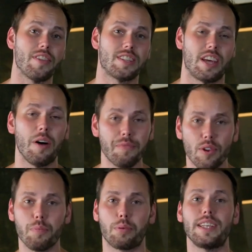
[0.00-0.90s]
this
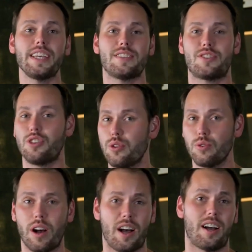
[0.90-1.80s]
helpful, please
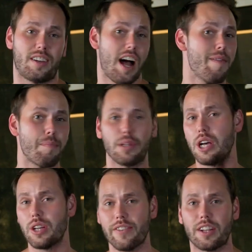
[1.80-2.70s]
do comment
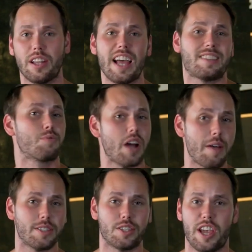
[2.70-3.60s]
below, give it a like, subscribe
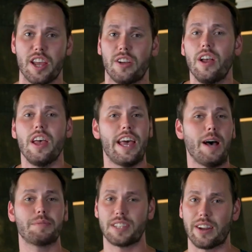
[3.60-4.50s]
to the channel,
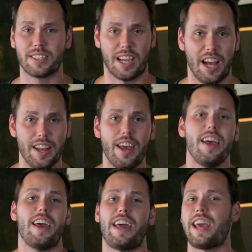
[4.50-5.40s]
helps us out a ton,
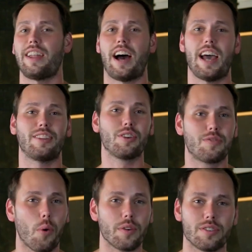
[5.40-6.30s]
and I look
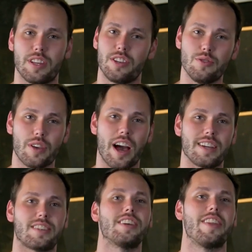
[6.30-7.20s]
forward to seeing you
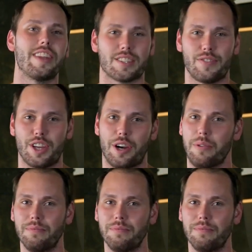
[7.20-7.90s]
guys in the next video.